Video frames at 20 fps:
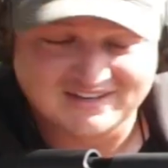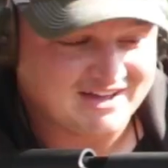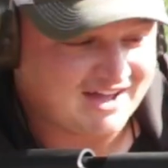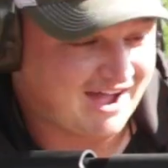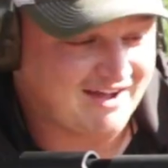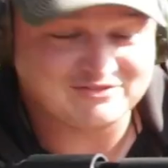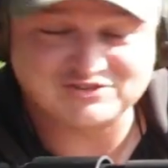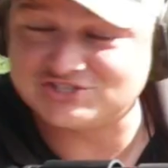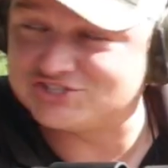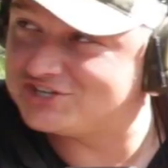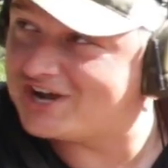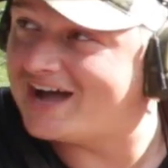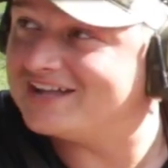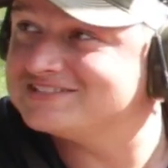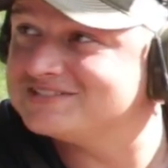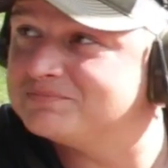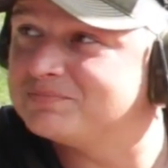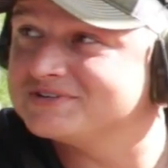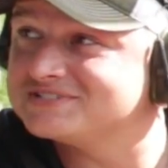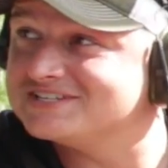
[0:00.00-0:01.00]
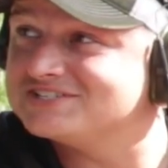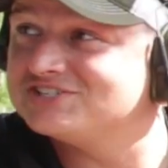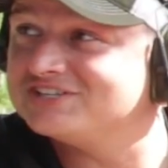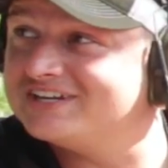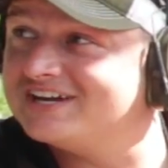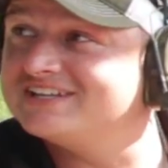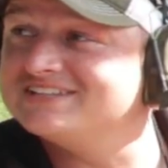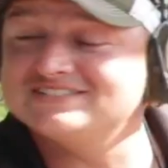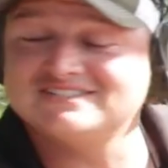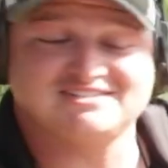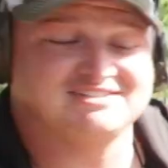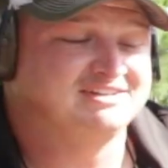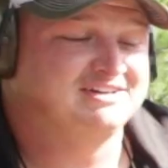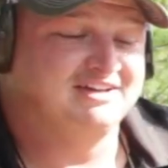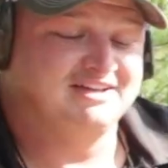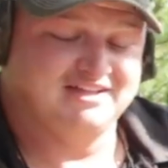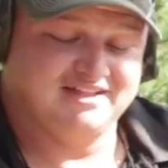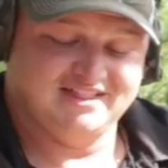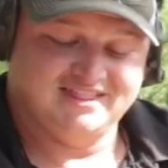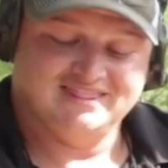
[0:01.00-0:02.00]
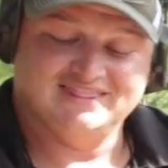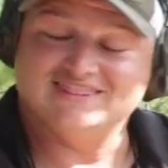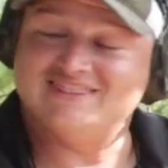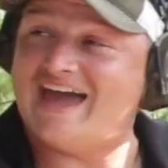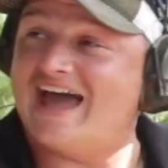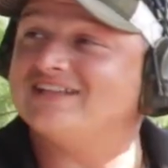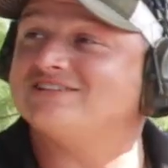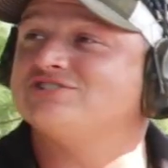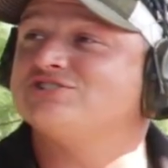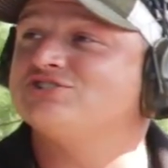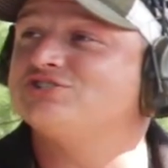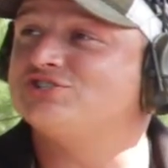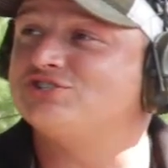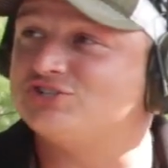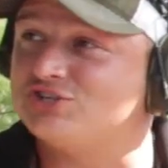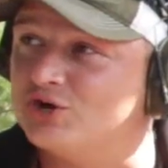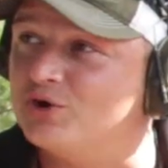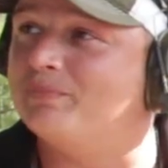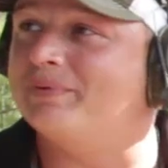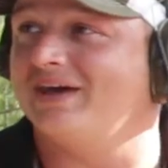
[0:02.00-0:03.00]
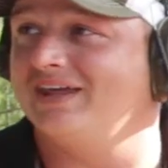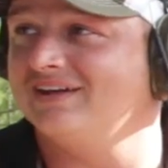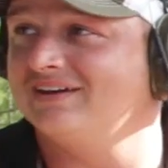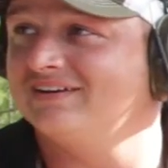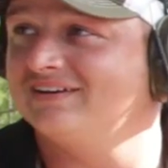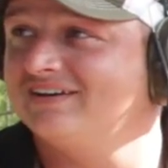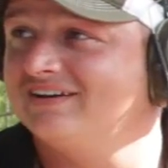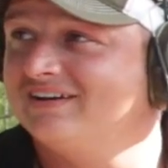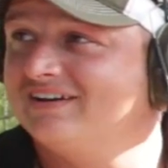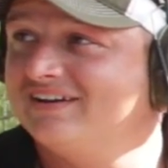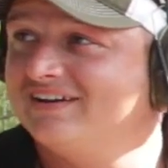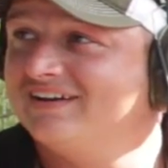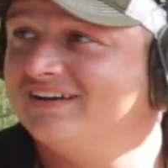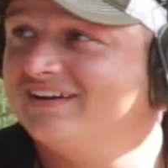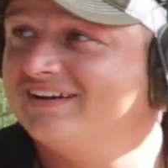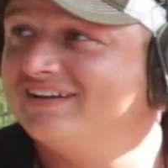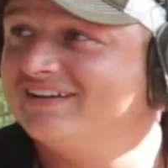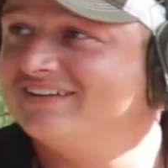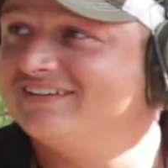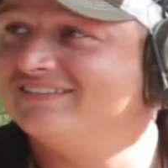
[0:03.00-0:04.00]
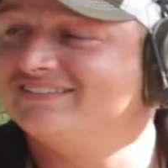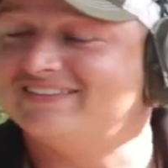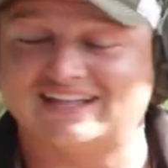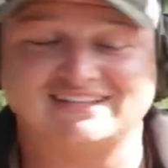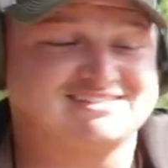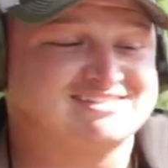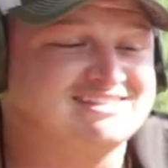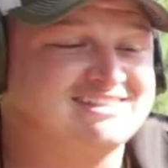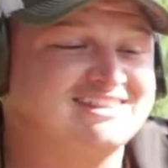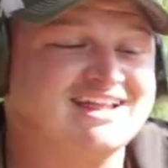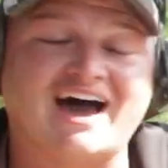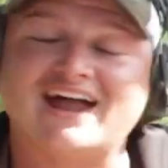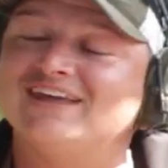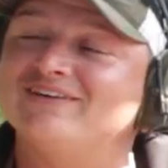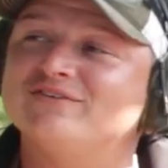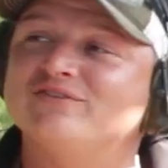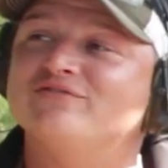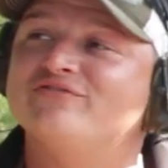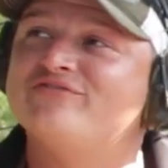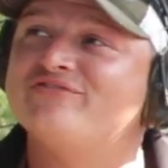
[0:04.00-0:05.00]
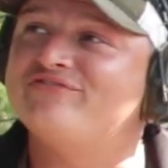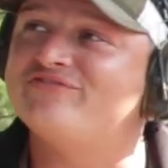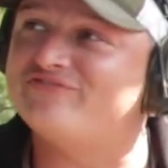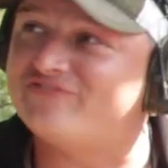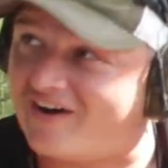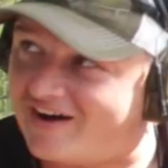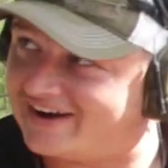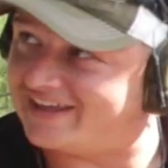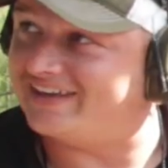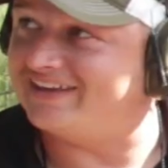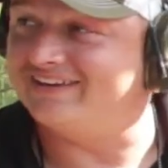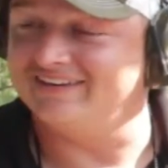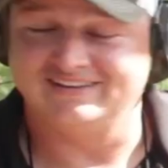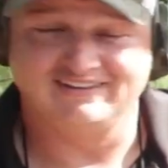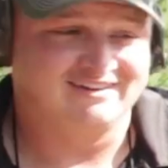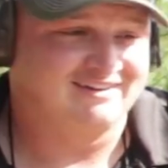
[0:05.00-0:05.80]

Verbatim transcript: So I've shot some precision guns. That's stupid. That's not even funny.